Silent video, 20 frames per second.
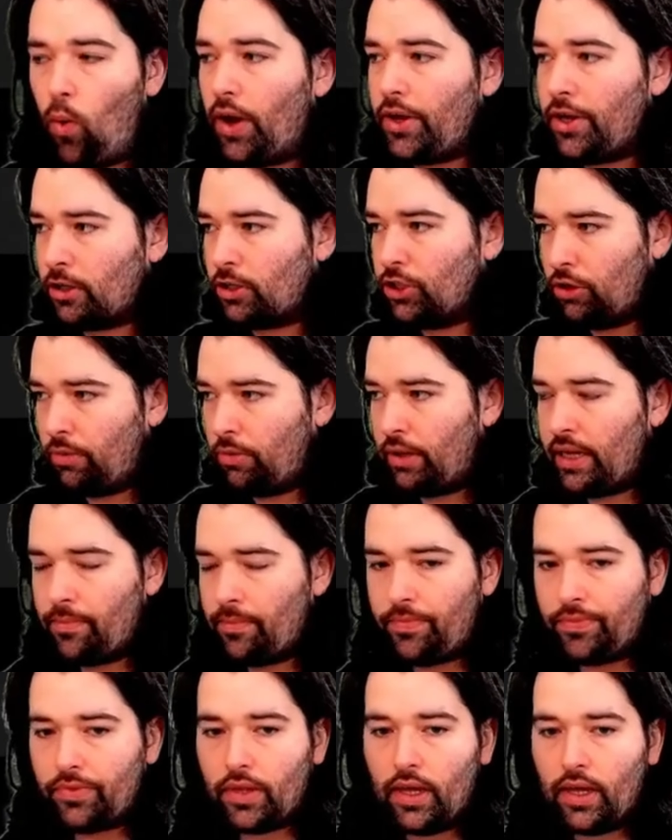you're
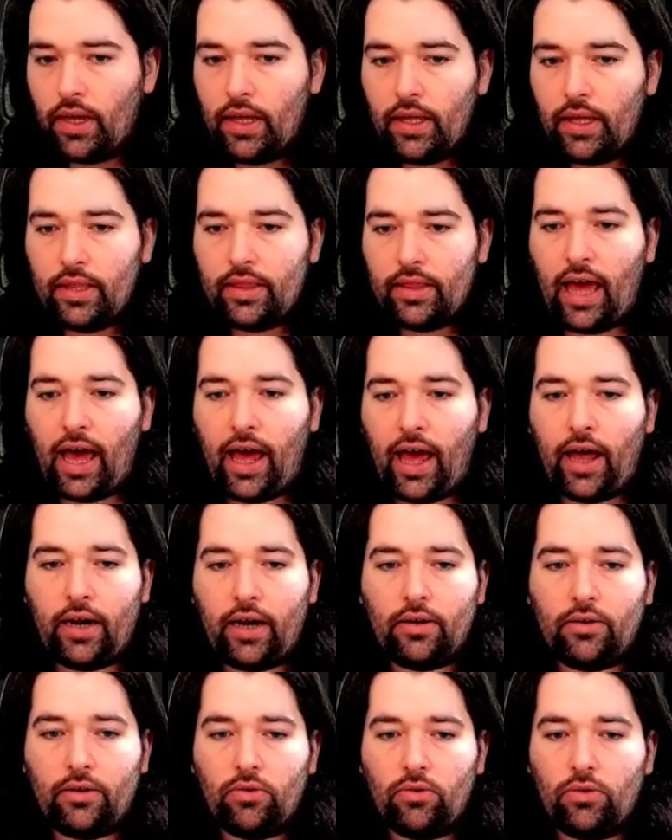doing that
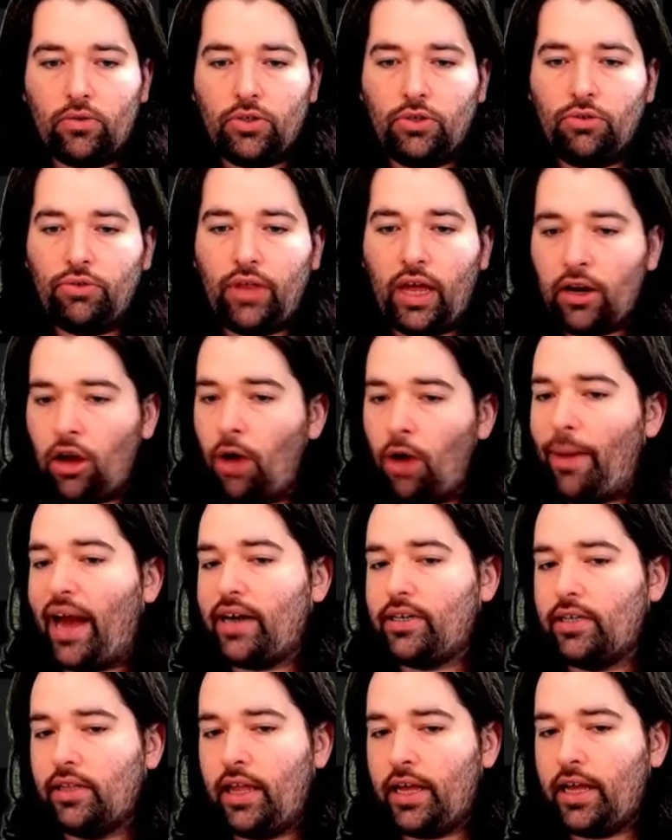you then go
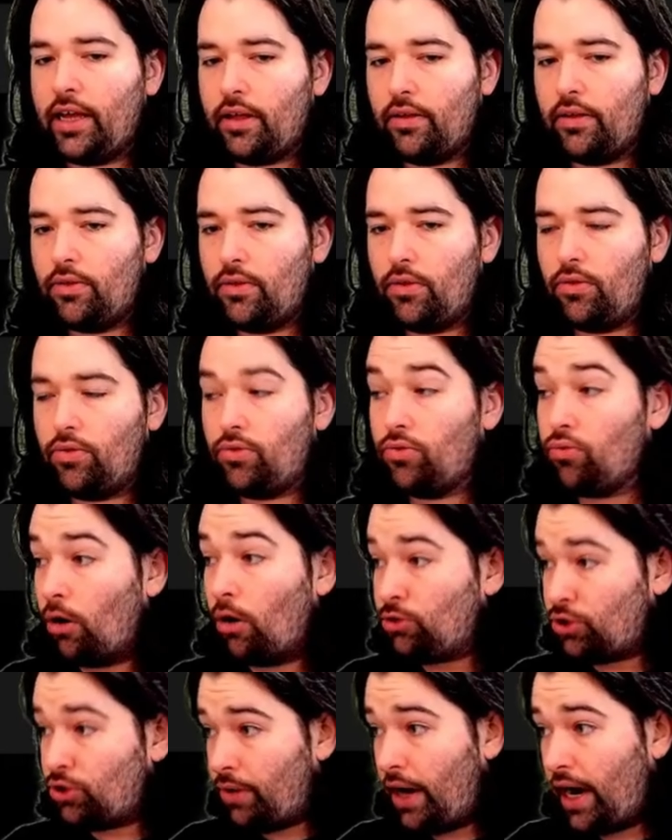back to like
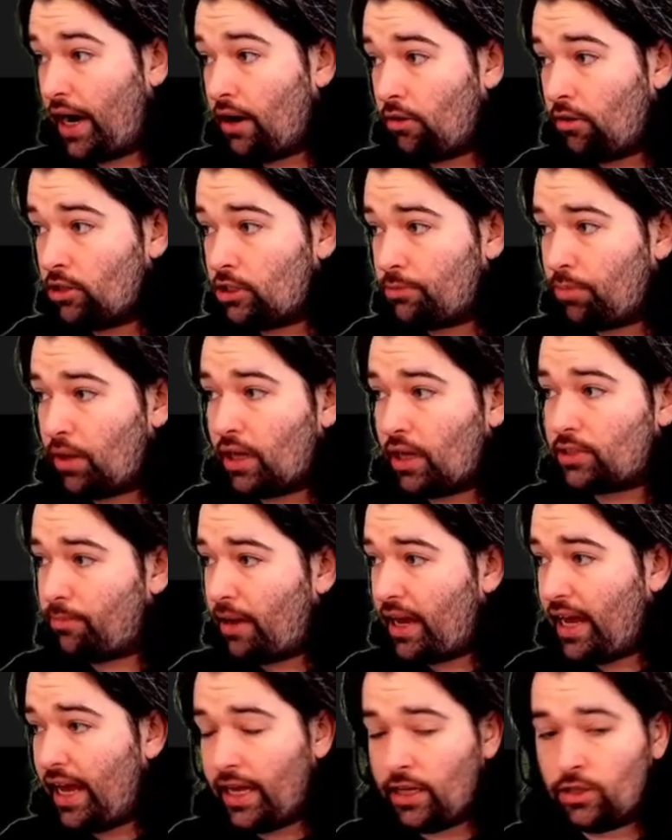throw 2 heralds plus
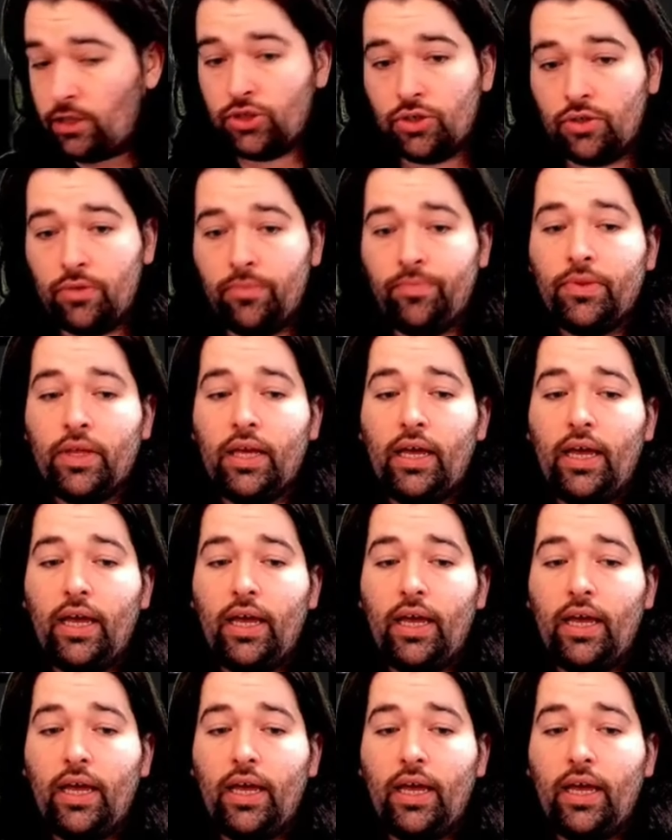my angel.